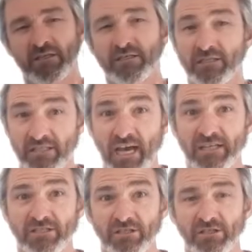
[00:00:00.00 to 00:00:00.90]

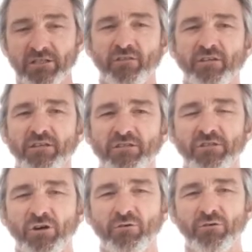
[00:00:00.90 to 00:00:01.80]
disasters and things you
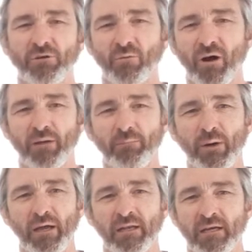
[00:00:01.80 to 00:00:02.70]
don't really want,
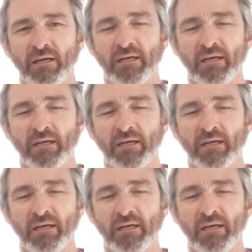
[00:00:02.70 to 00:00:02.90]
but